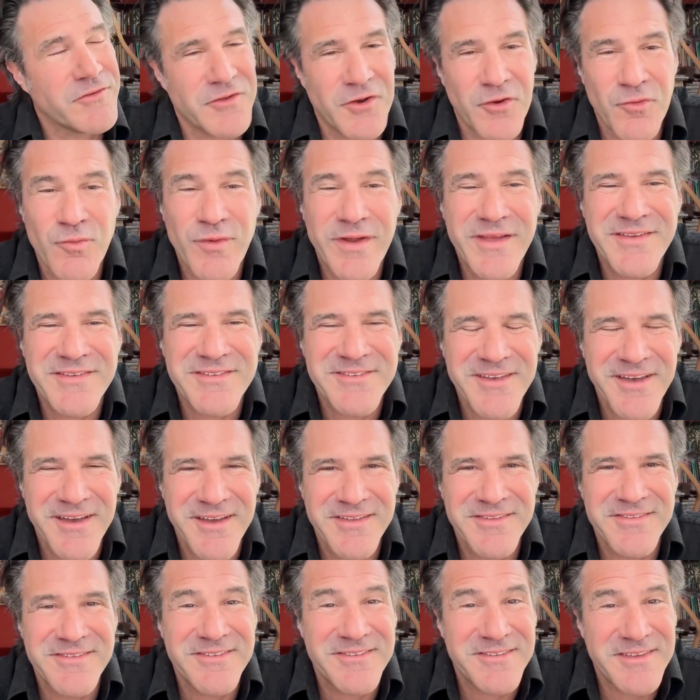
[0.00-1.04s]

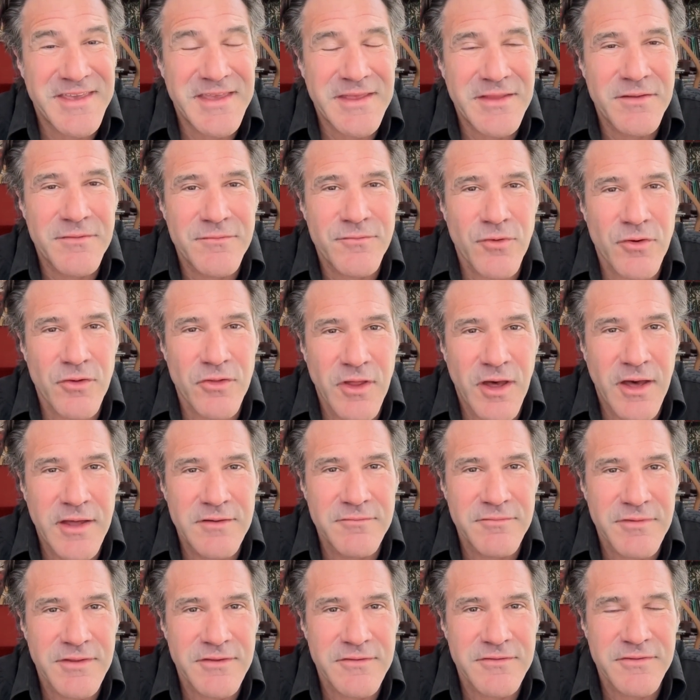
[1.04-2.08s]
ringside seat for a lot of
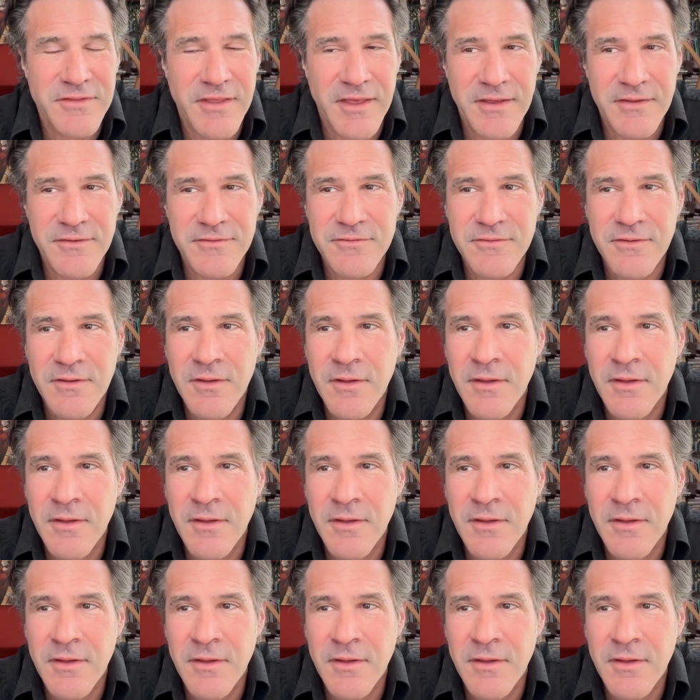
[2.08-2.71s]
these things.